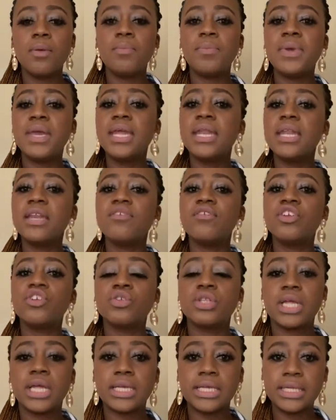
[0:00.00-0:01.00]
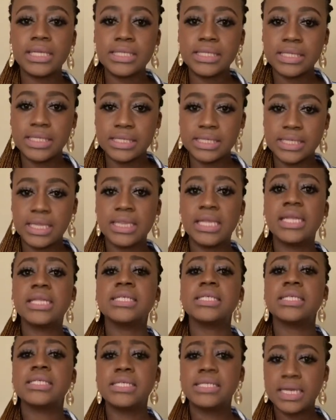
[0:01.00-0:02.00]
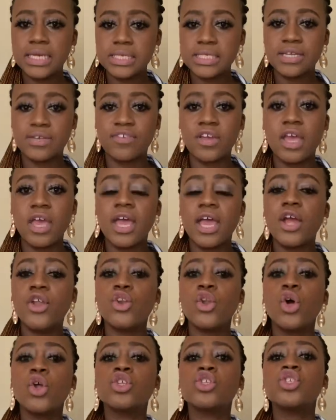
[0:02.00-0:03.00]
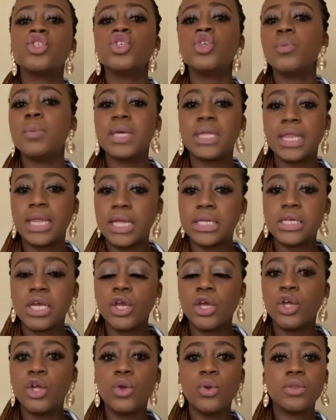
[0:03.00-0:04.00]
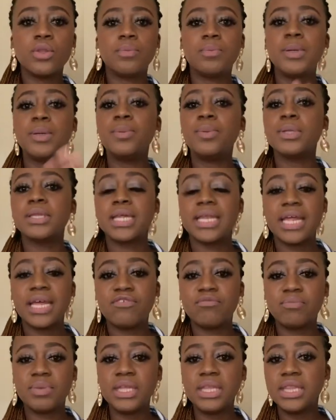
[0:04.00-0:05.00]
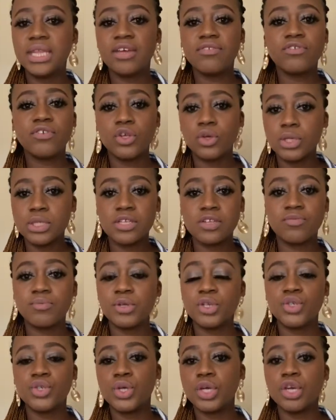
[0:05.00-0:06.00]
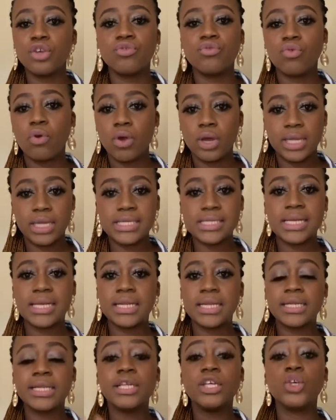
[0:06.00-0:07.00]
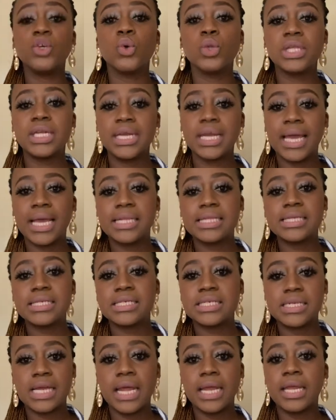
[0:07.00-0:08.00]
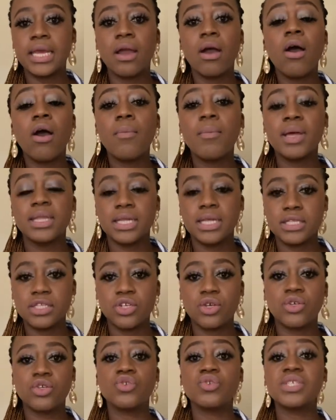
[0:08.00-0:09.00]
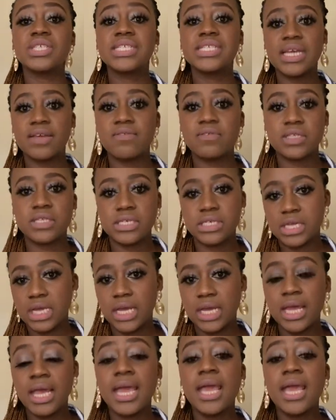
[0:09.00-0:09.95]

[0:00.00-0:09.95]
Be an individual that listens and that is attentive, and not assuming that the people that have been there for years have been doing it wrong, and suddenly you're the knight in shining armor that's going to save the day.